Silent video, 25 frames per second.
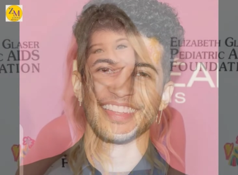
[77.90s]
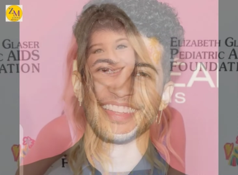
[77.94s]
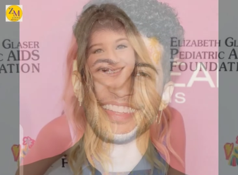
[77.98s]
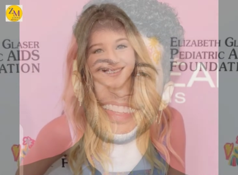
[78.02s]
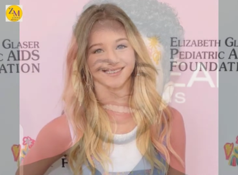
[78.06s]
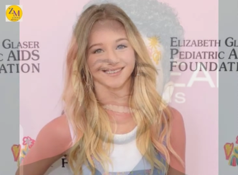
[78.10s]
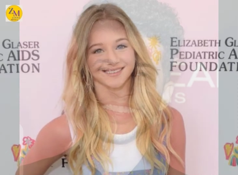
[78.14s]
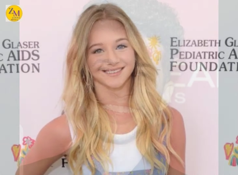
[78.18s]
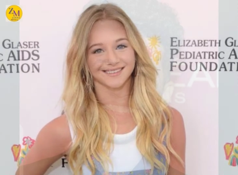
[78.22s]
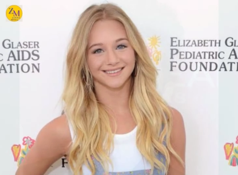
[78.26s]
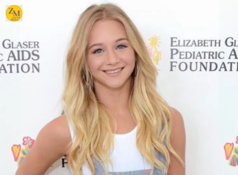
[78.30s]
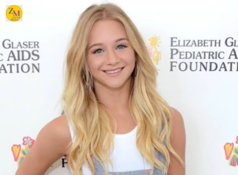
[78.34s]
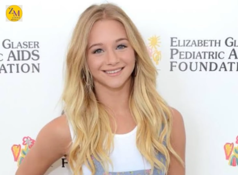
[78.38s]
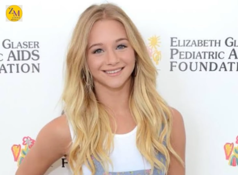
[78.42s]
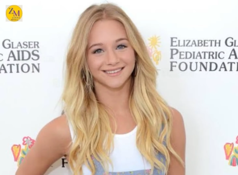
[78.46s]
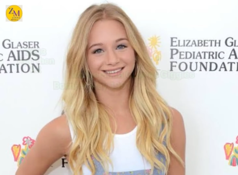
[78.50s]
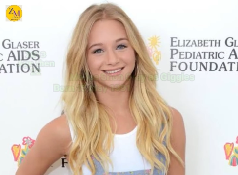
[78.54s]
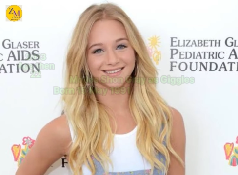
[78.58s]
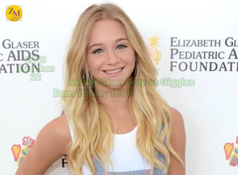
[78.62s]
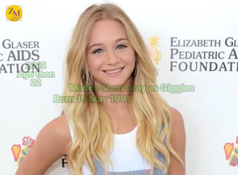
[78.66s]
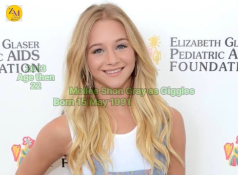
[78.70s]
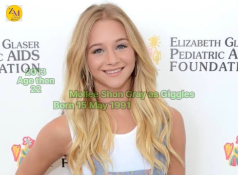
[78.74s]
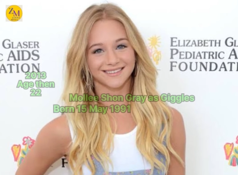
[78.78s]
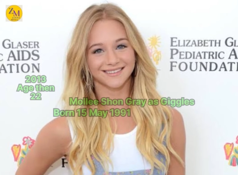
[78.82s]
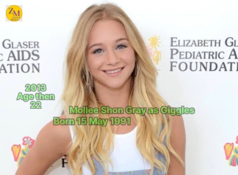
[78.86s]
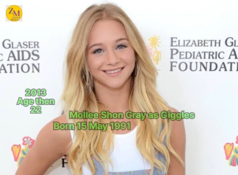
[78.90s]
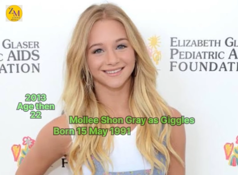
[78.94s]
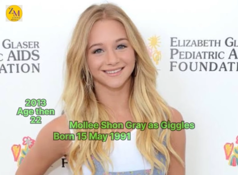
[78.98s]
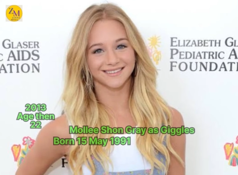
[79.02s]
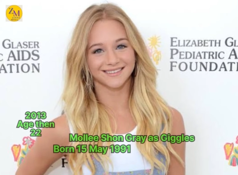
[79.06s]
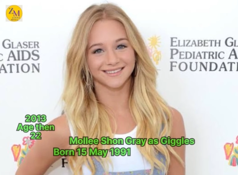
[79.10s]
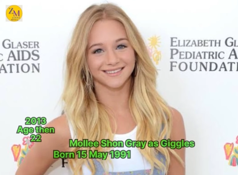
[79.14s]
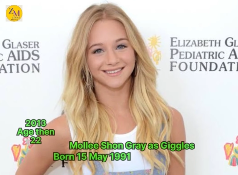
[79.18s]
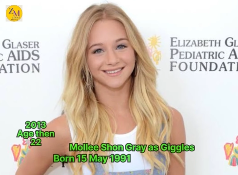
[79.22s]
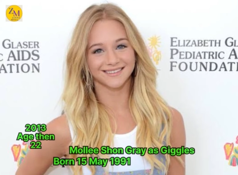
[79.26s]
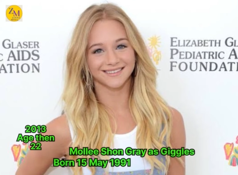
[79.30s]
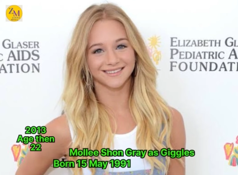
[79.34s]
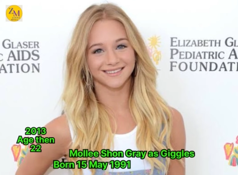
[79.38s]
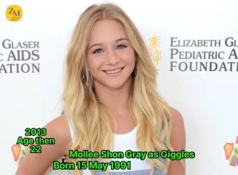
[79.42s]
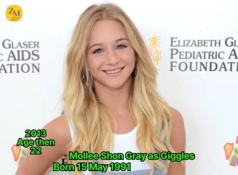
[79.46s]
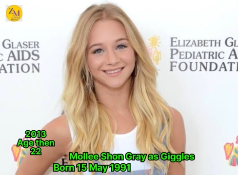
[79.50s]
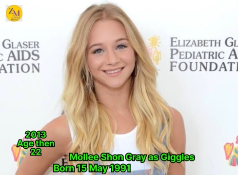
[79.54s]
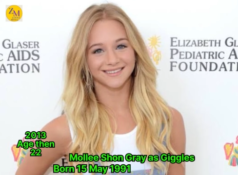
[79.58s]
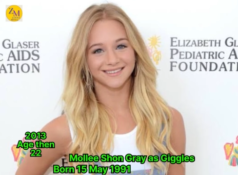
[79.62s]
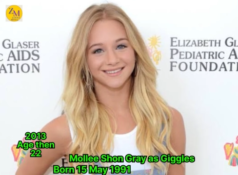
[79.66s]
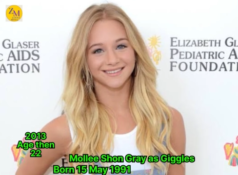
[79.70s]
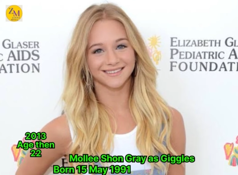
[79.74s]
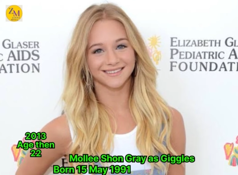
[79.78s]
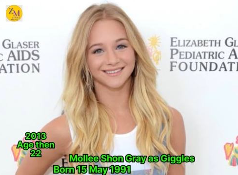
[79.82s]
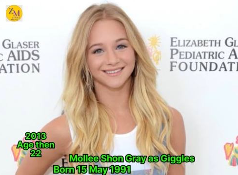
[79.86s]

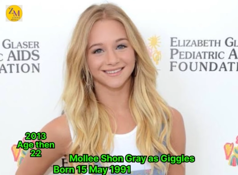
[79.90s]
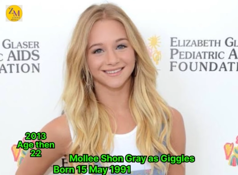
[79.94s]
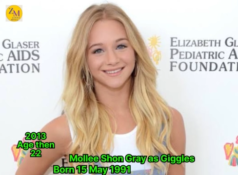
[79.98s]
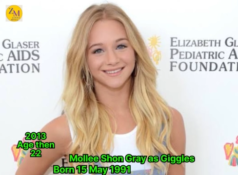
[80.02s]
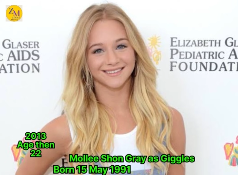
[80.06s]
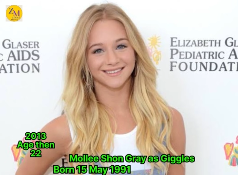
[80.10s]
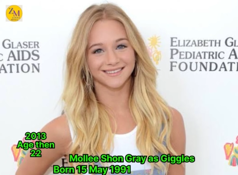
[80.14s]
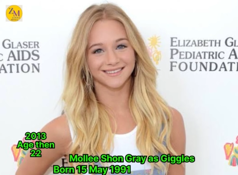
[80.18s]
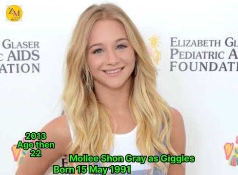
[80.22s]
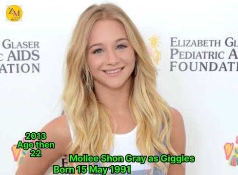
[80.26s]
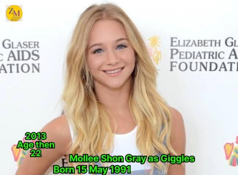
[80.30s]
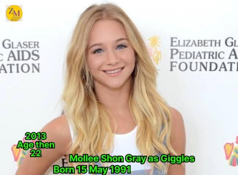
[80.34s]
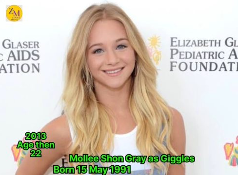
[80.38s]
Nobody speaks.